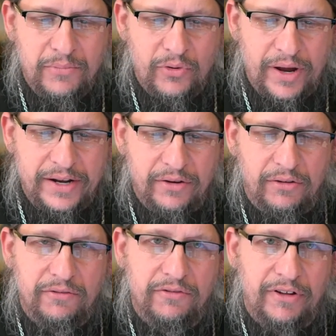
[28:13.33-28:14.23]

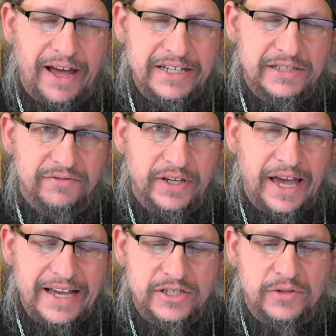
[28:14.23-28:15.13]
perennial
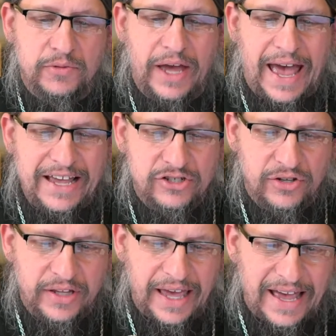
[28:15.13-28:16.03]
philosophy, as to as
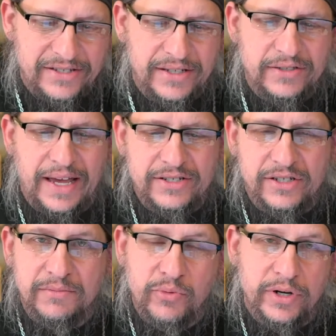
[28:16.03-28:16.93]
to the essence, as
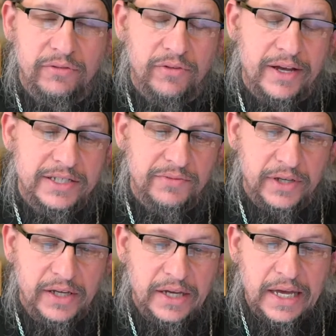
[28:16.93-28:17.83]
to the perennial
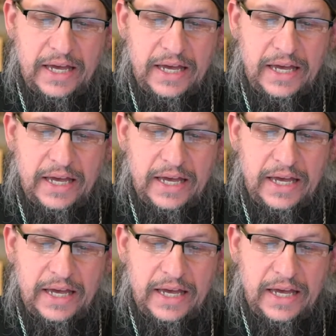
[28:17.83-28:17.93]
philosophy.